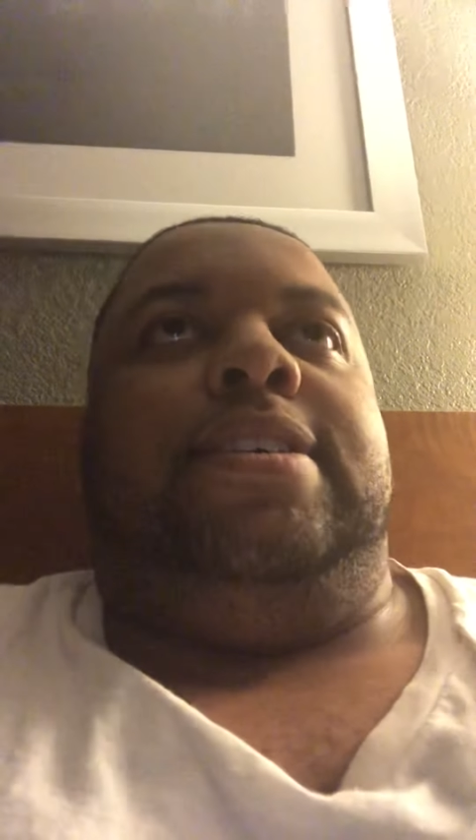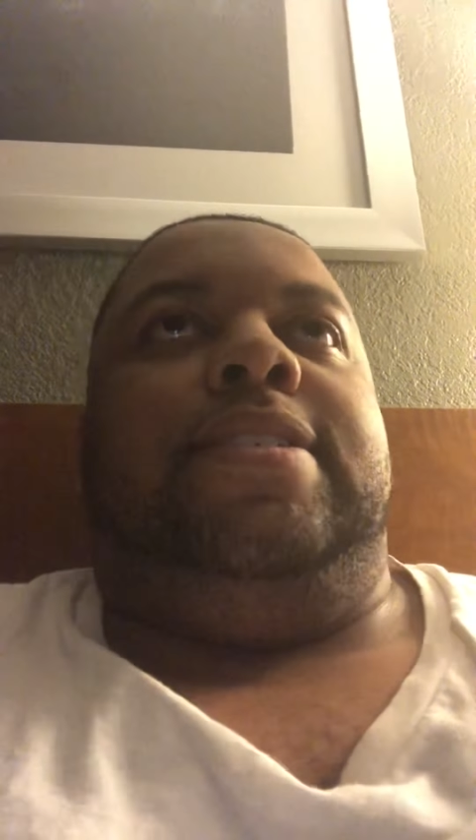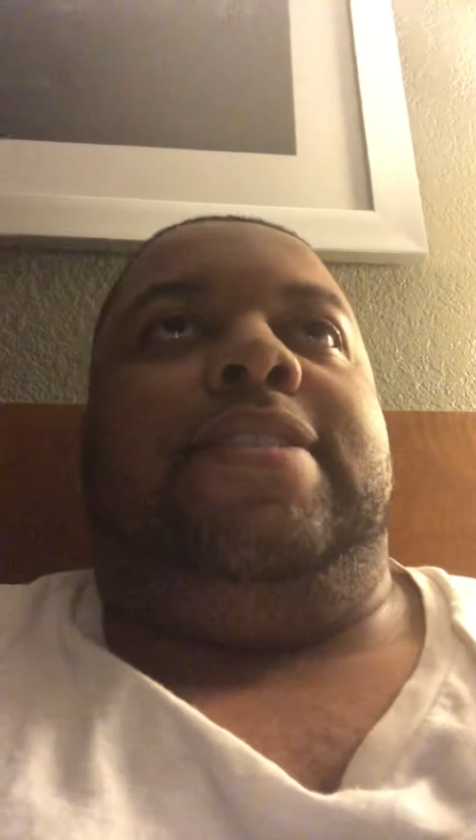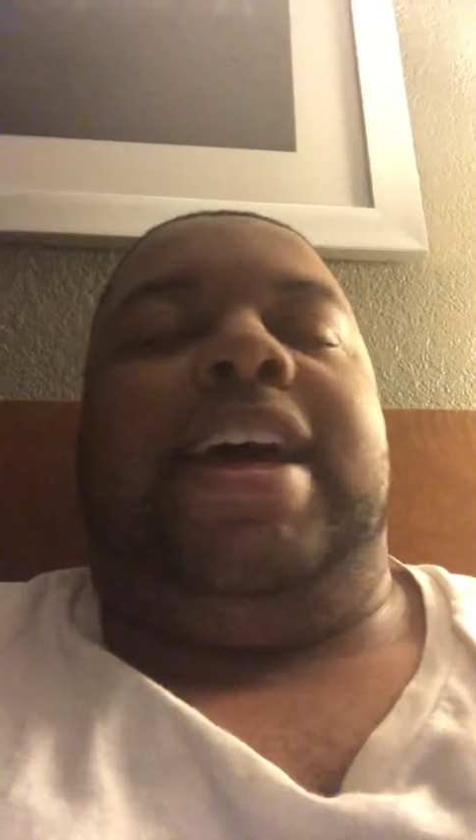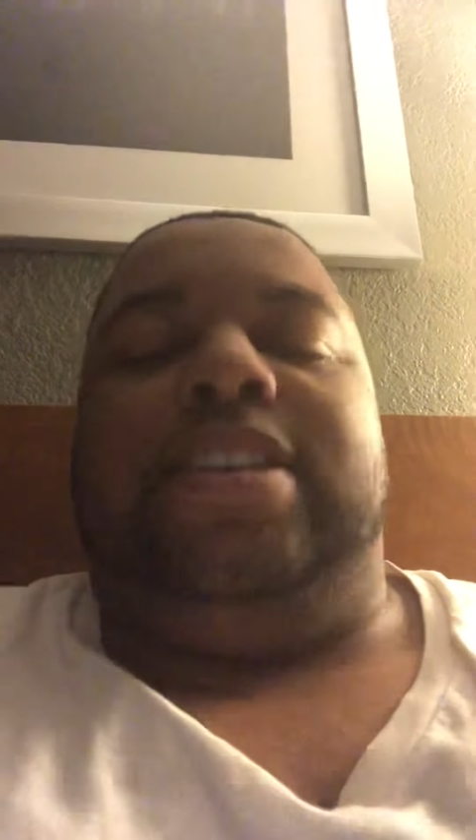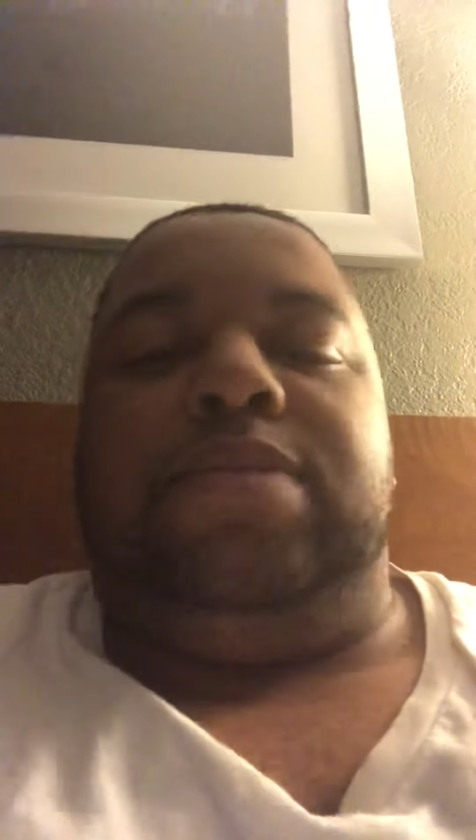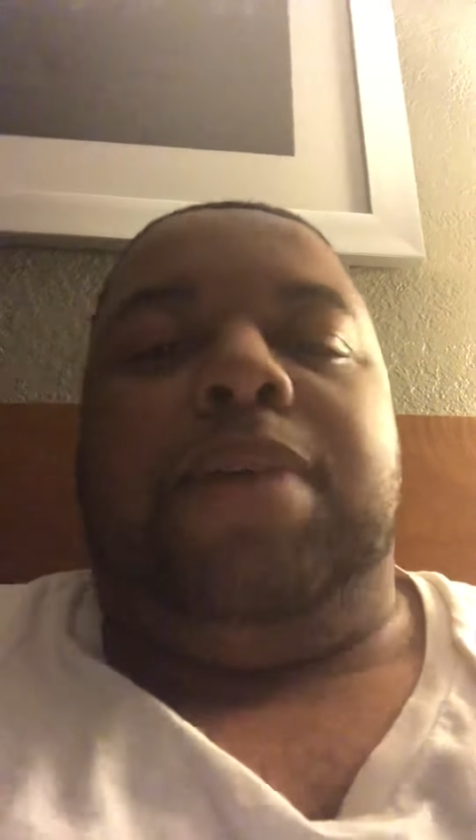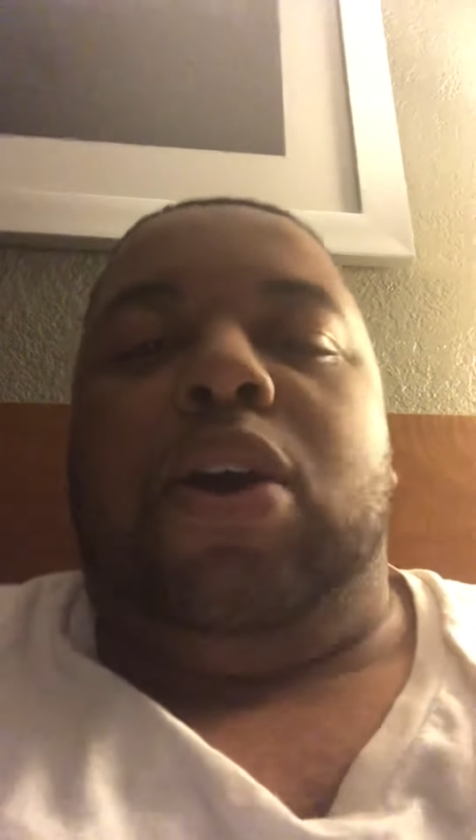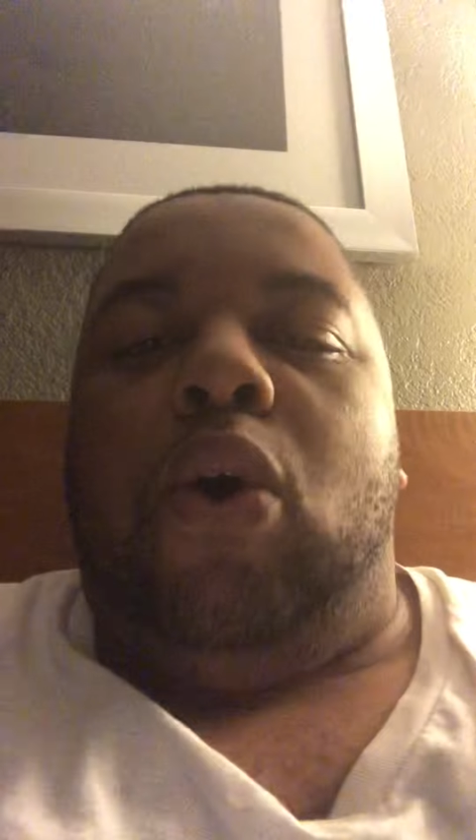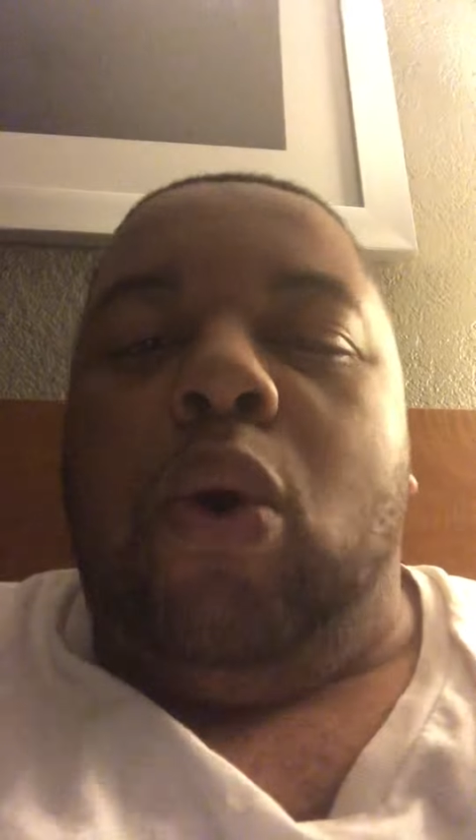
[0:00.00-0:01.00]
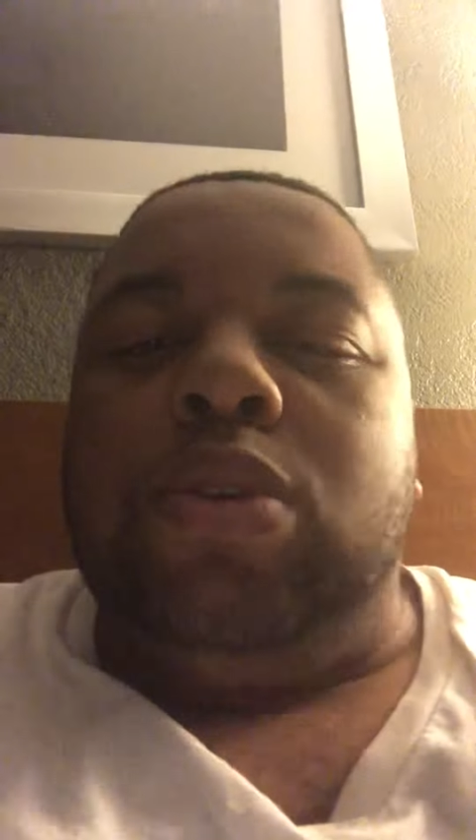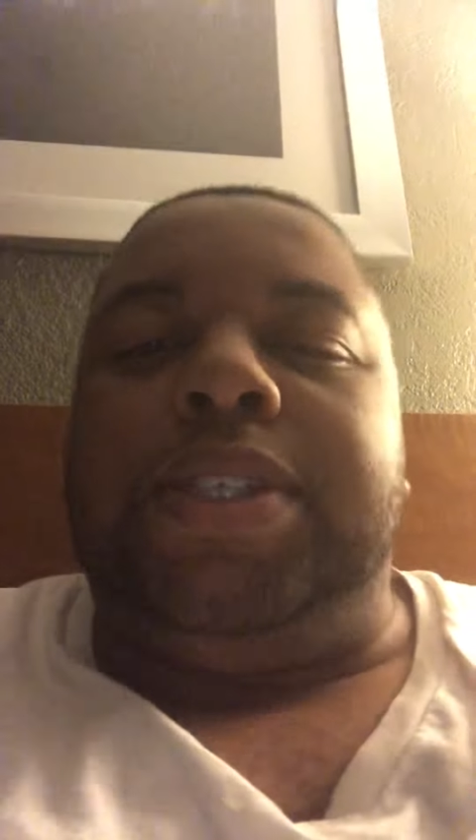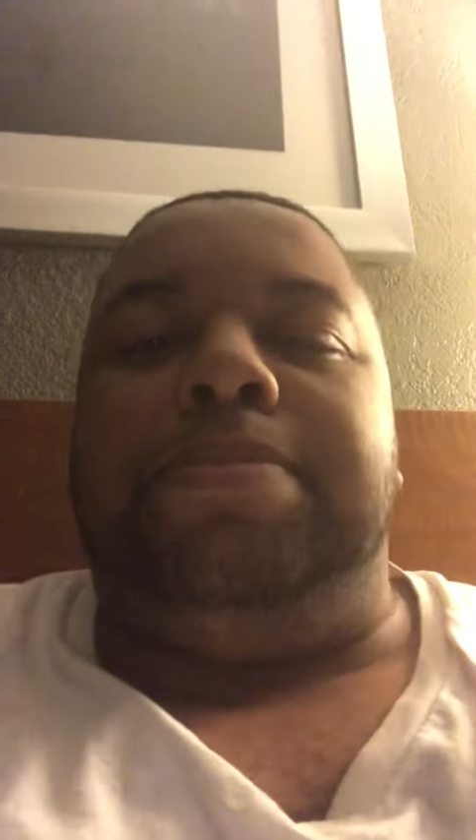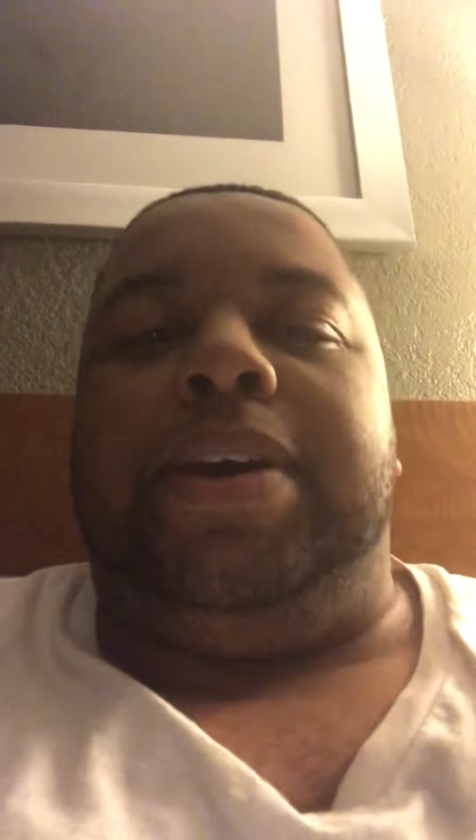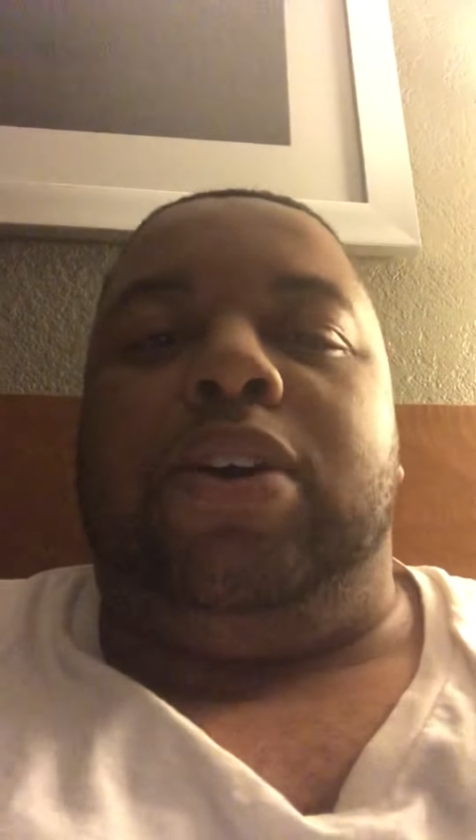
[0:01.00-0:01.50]
That is my
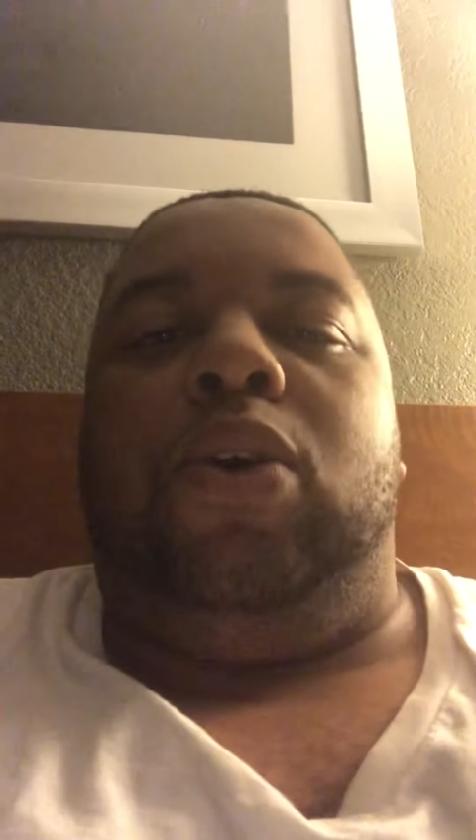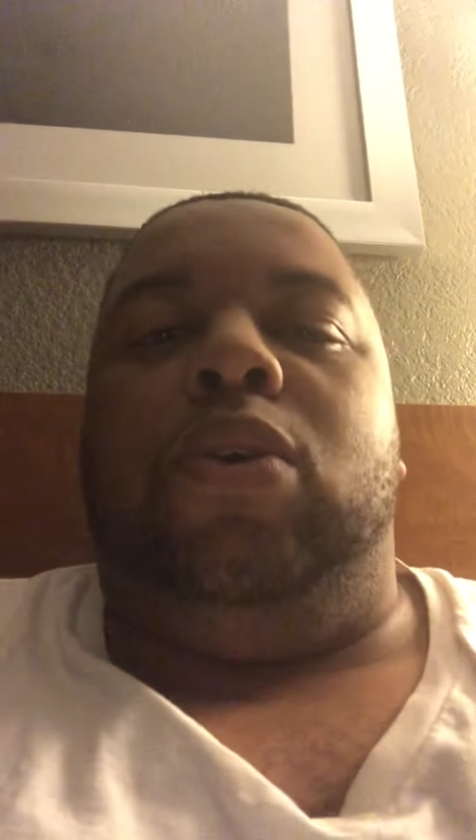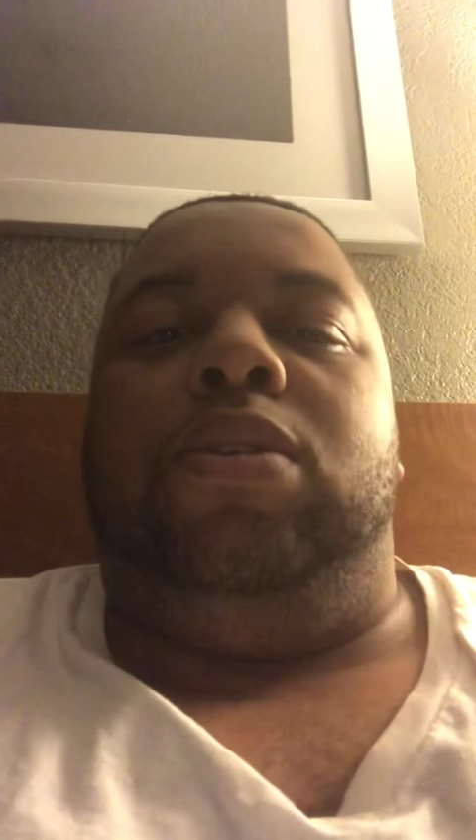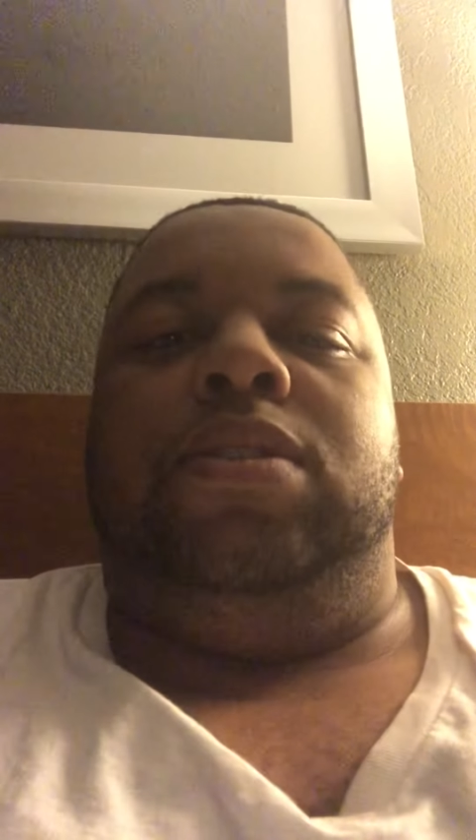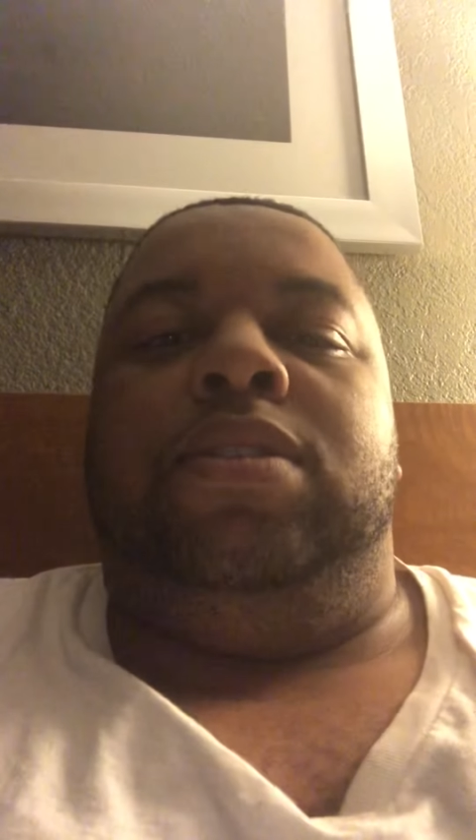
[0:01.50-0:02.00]
ultimate goal.